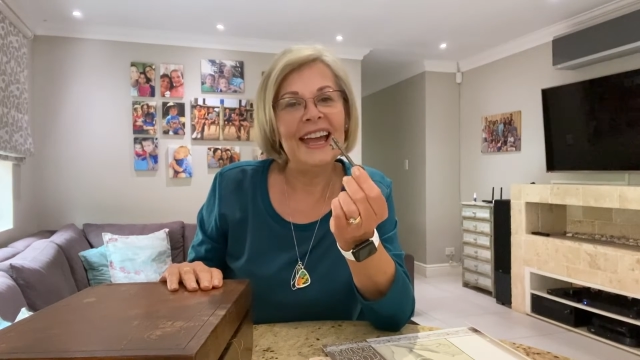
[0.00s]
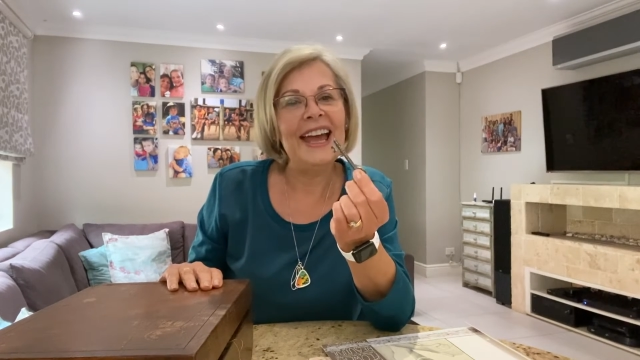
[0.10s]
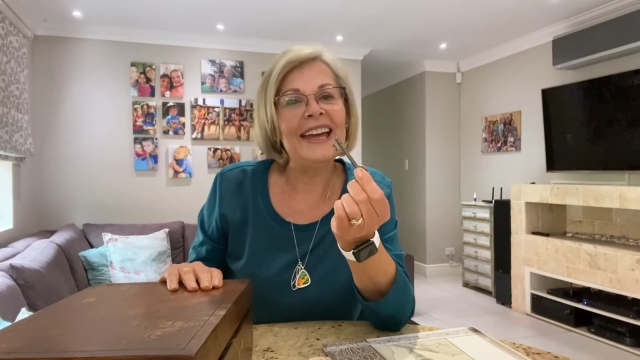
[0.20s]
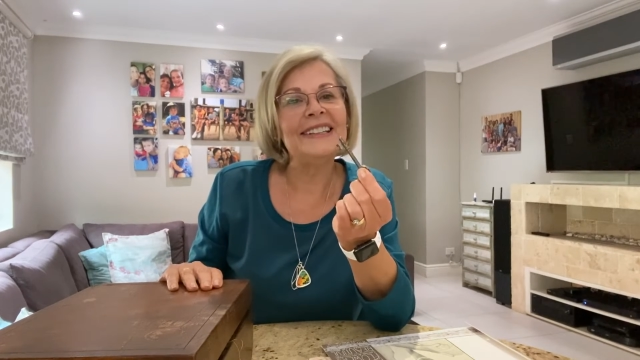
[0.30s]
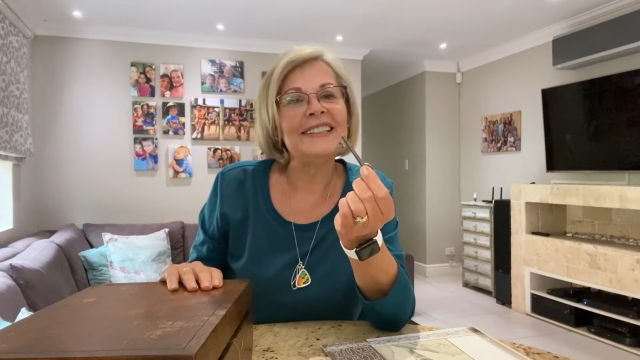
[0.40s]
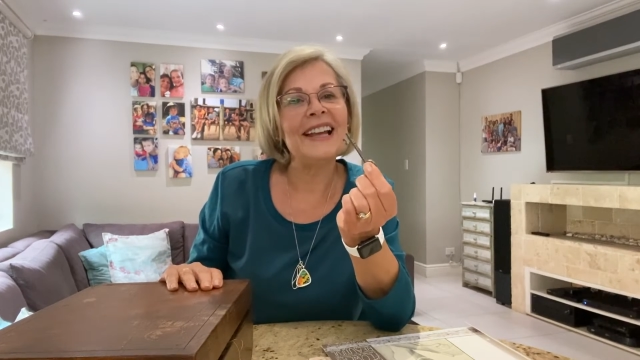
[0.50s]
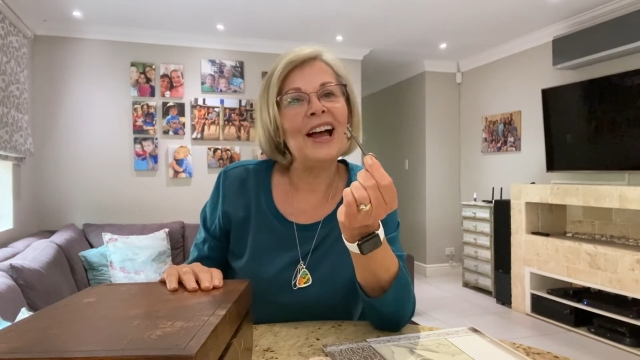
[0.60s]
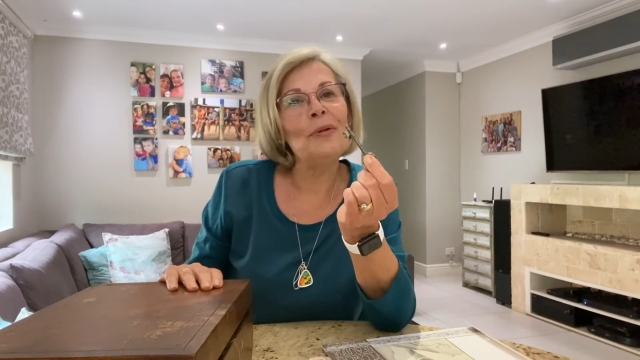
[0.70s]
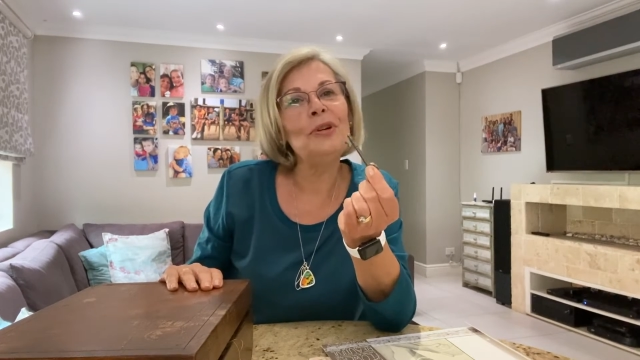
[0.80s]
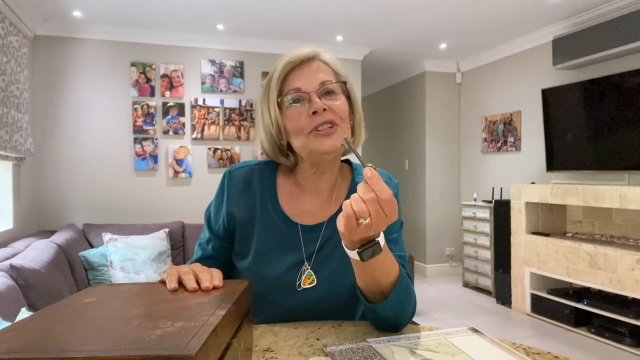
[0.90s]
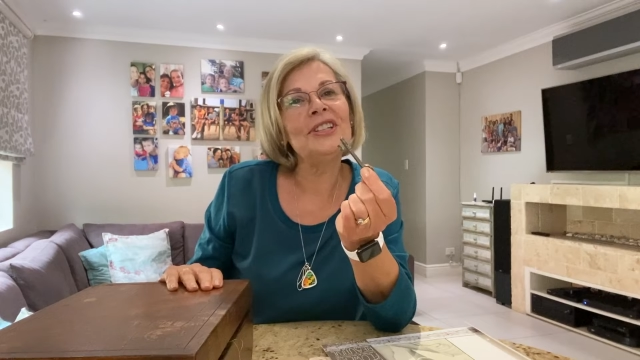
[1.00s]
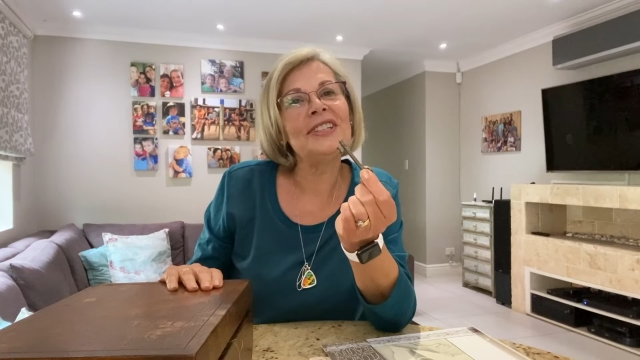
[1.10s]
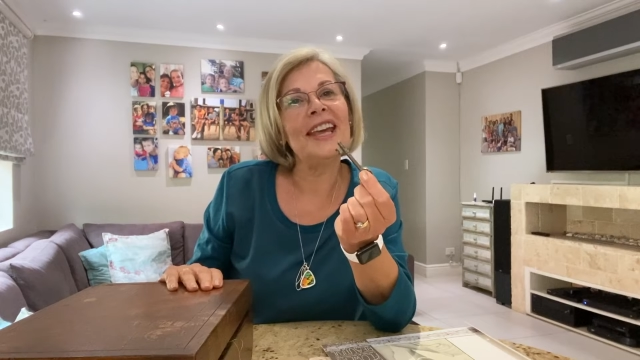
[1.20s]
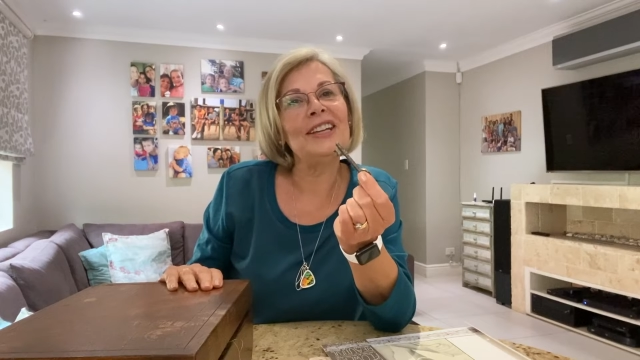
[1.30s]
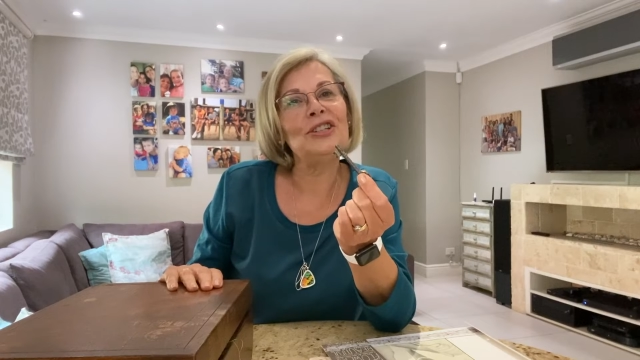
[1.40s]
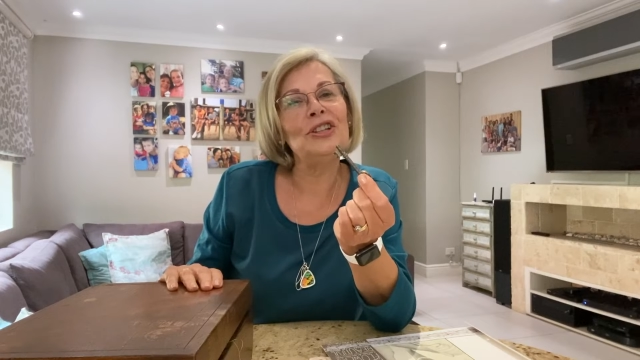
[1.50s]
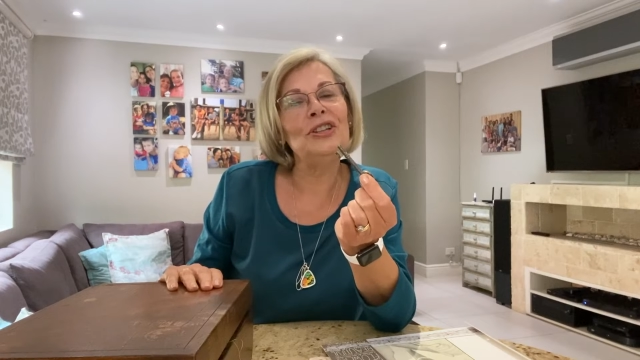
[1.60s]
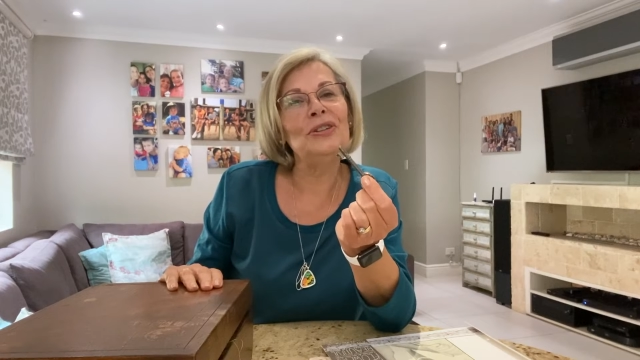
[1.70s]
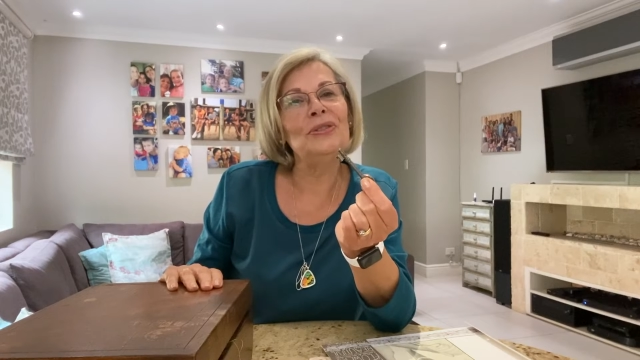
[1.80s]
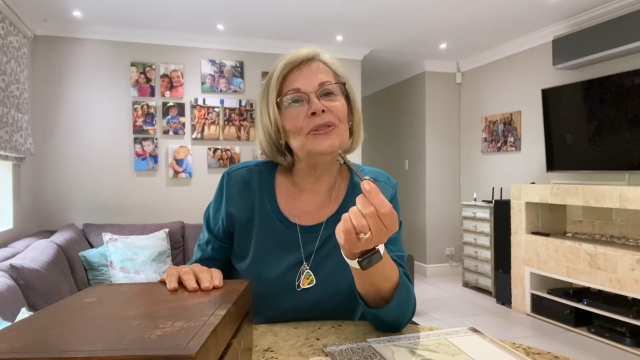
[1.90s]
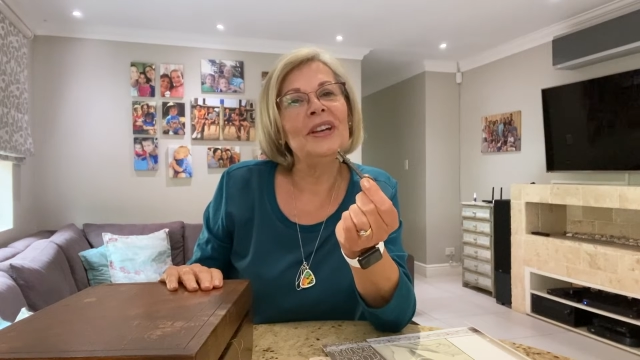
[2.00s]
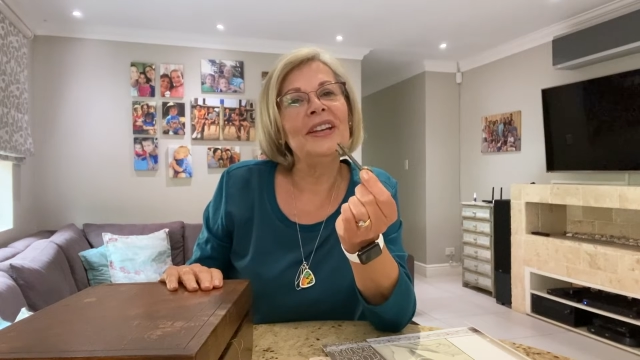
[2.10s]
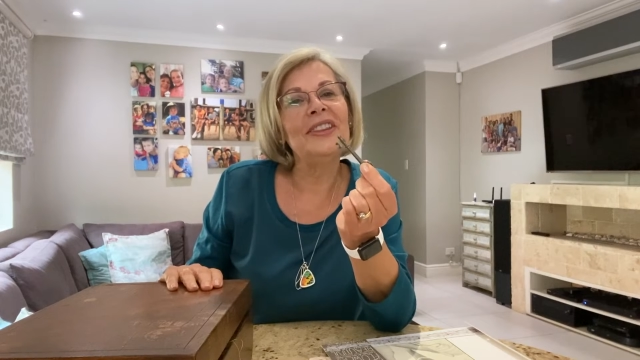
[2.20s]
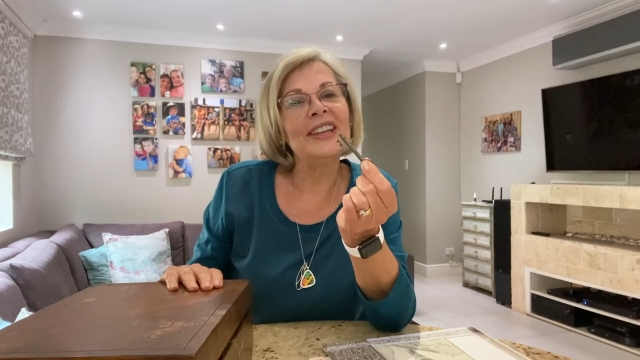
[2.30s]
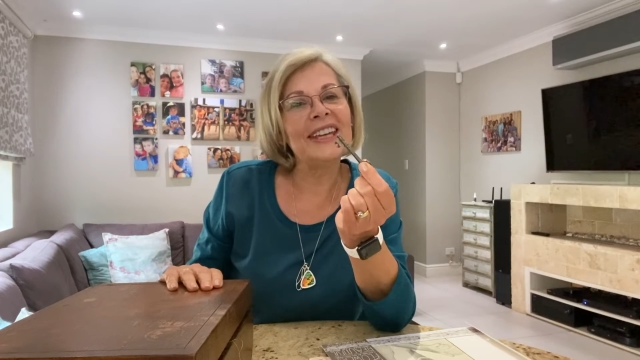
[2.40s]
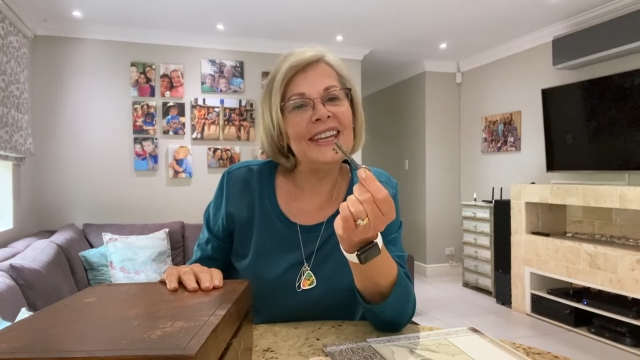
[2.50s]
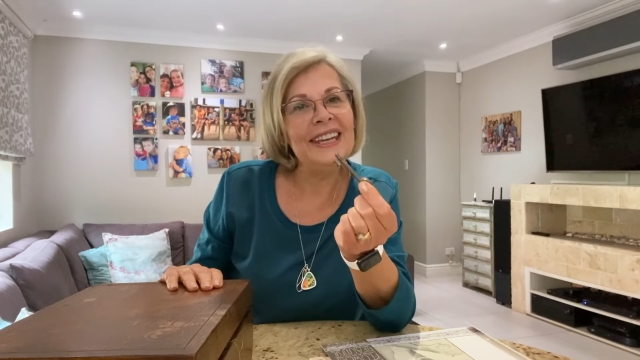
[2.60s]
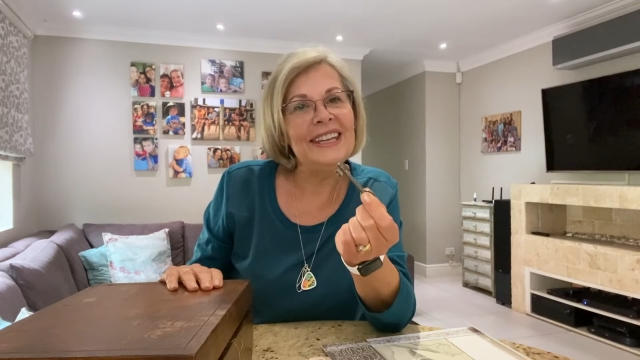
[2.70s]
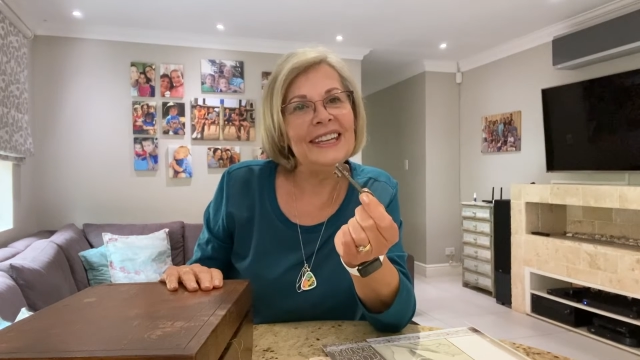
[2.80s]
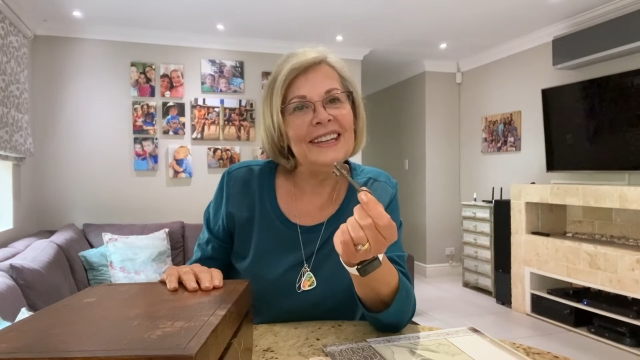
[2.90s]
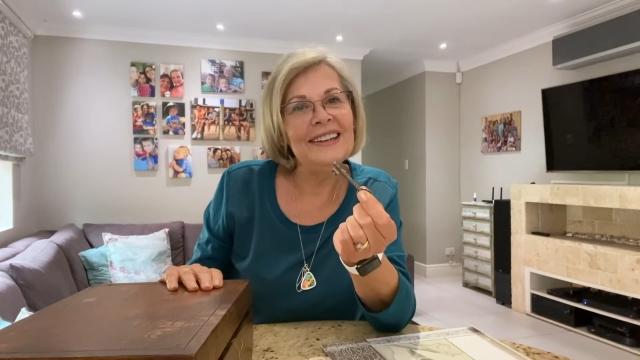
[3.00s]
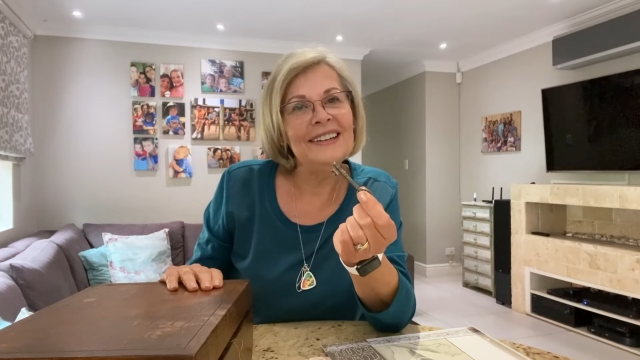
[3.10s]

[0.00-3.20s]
And I want to say to you, the key